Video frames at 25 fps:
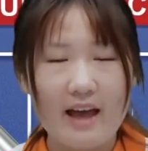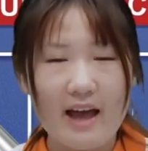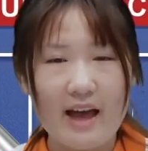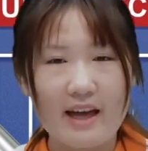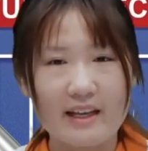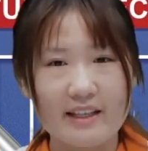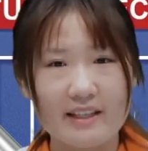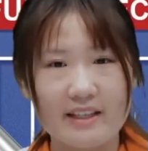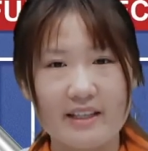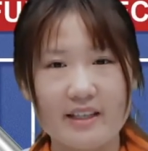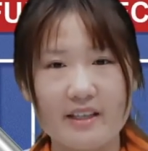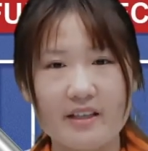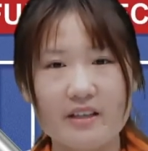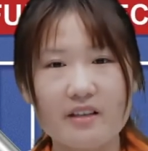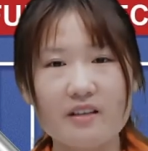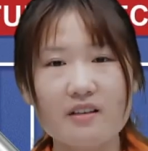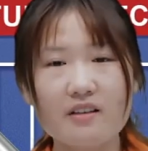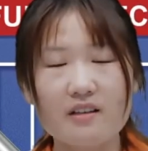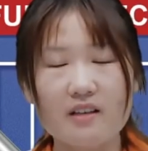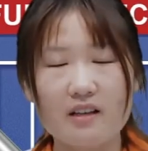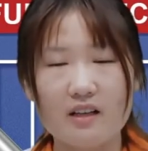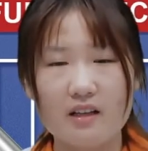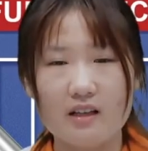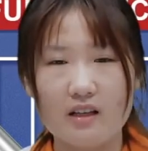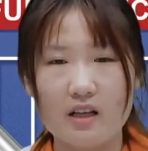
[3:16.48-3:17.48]
And
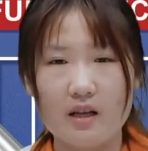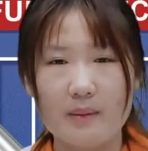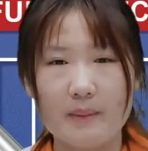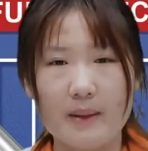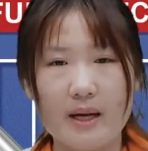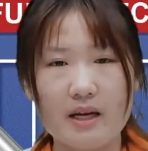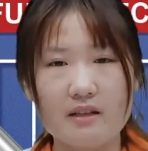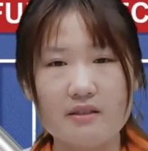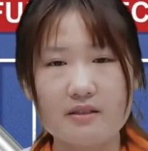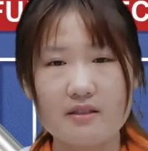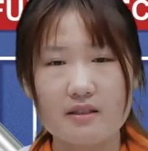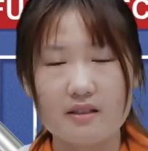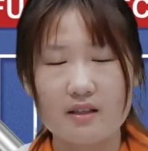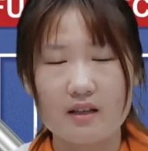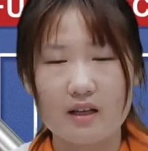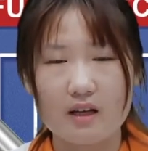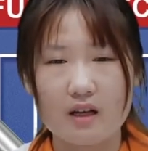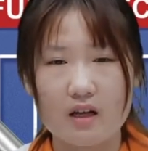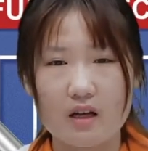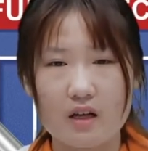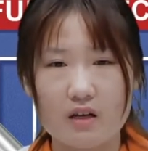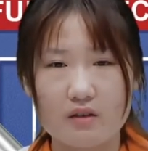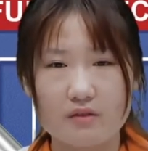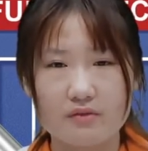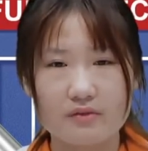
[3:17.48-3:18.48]
here, about
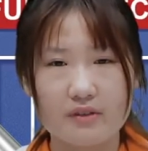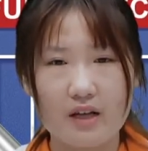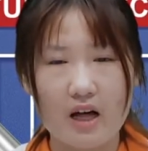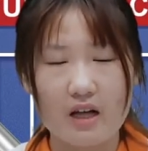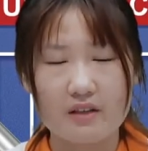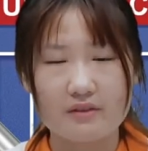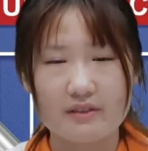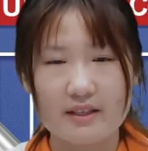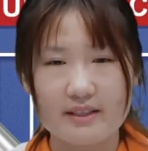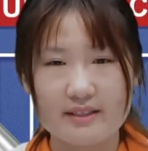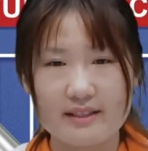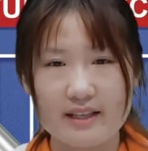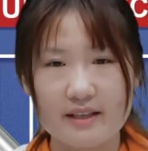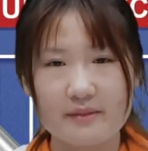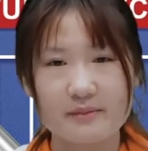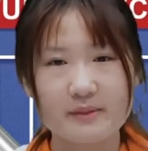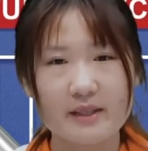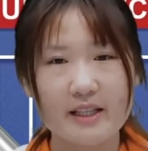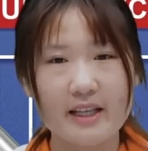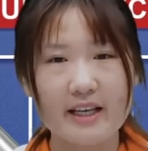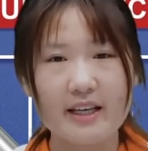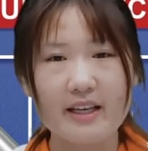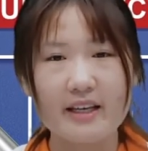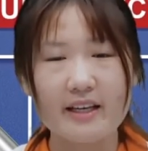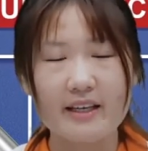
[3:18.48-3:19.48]
the valve
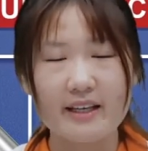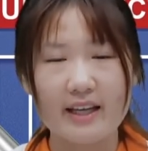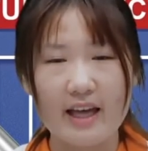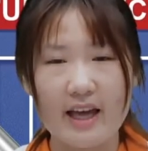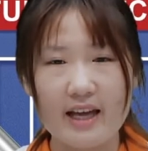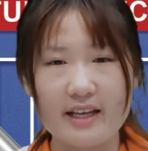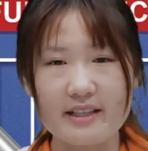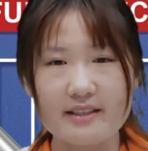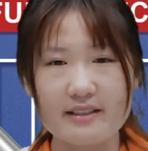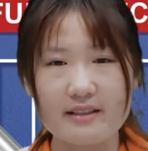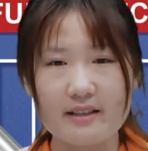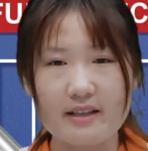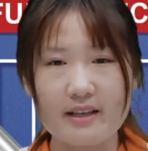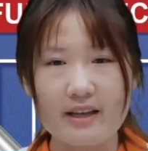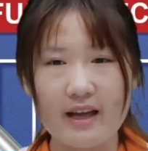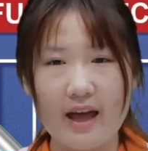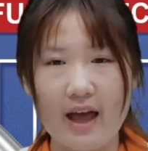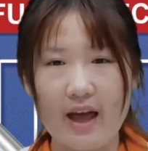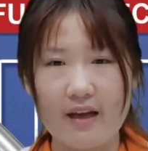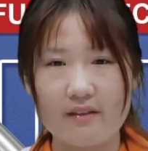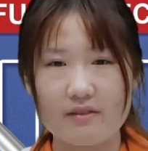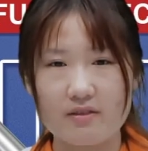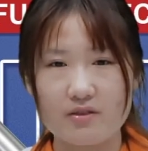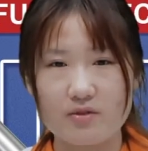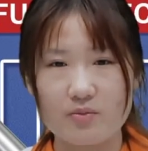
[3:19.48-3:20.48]
assembly, Caitlin
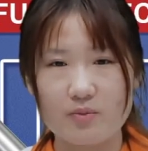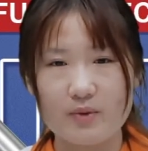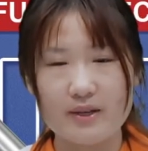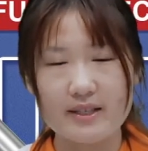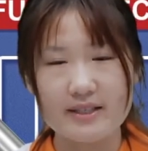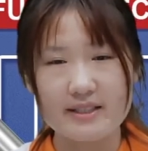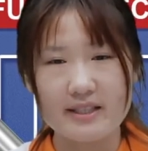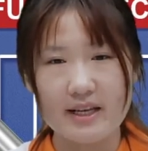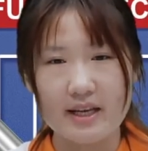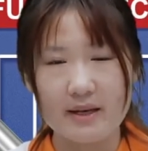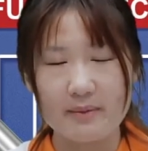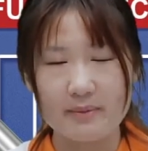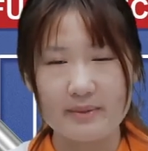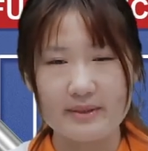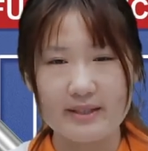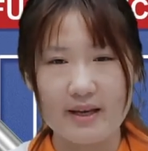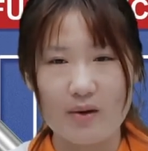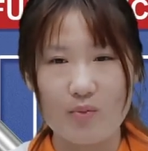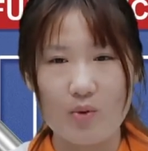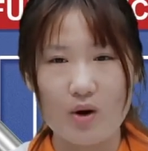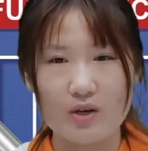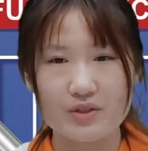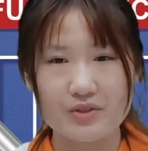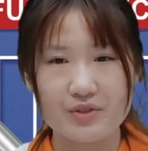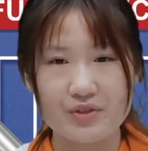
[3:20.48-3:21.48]
has three tips I
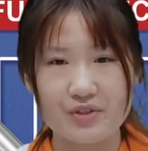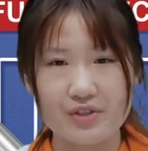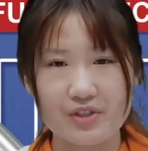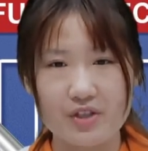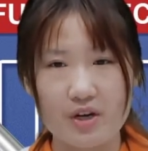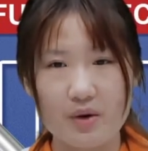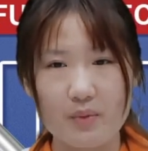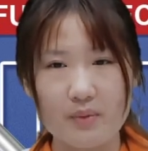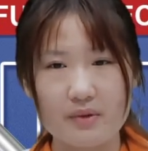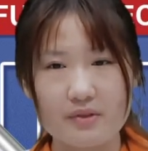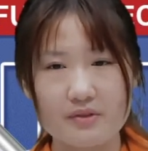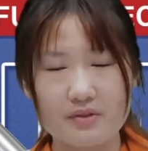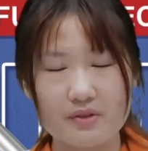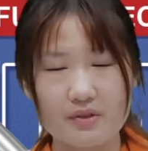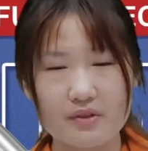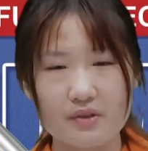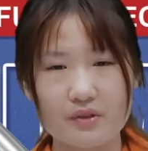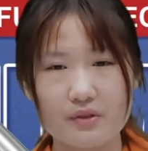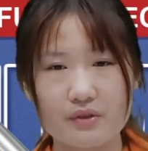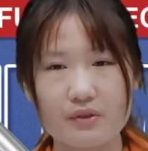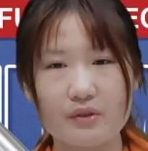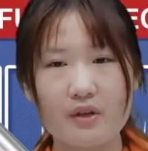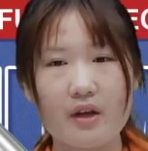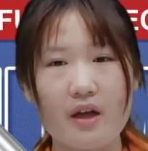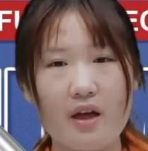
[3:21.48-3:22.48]
want to share with
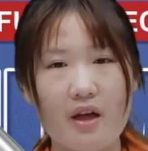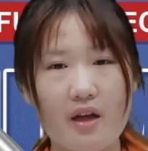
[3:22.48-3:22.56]
you.